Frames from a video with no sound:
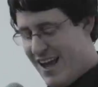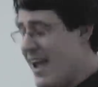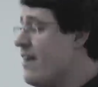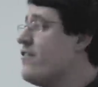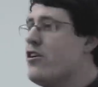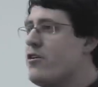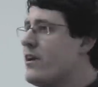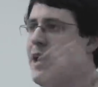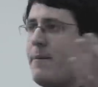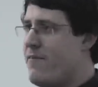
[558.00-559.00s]
if you
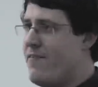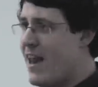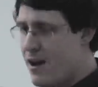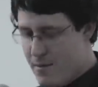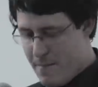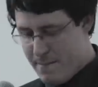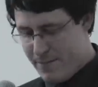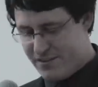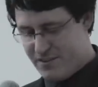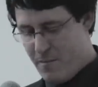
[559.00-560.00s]
keep fellow
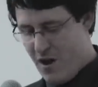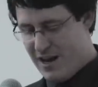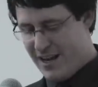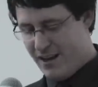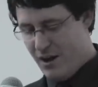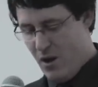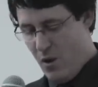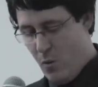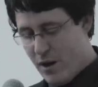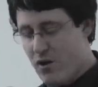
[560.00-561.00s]
members smiling
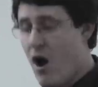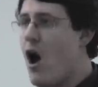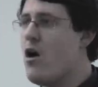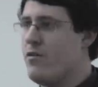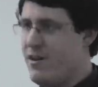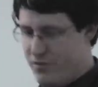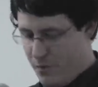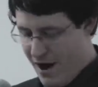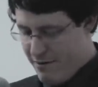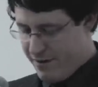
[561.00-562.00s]
when your own is
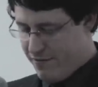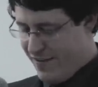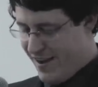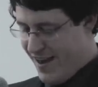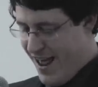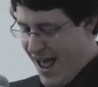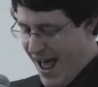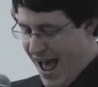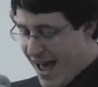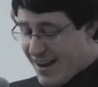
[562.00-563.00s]
wearing thin
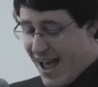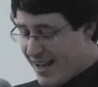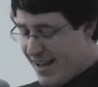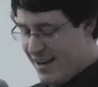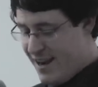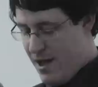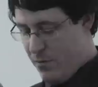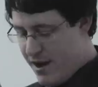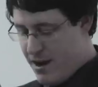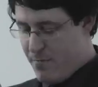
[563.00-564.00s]
and hang in there
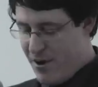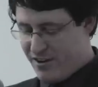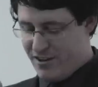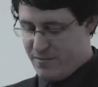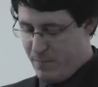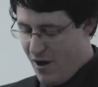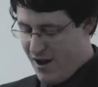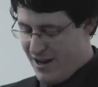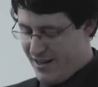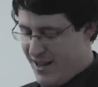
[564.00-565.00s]
when the pressure's
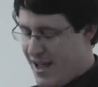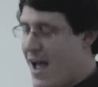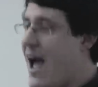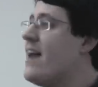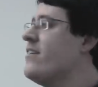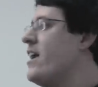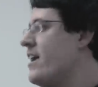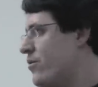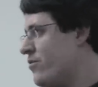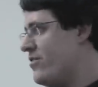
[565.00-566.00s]
piling and
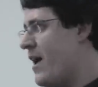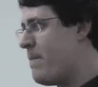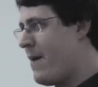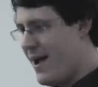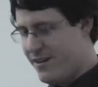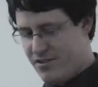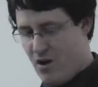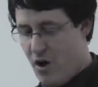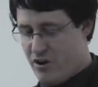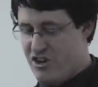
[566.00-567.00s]
take your setbacks
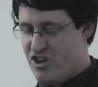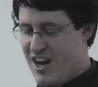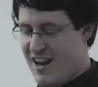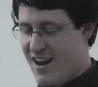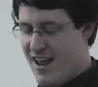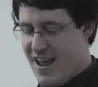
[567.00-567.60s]
on the chin,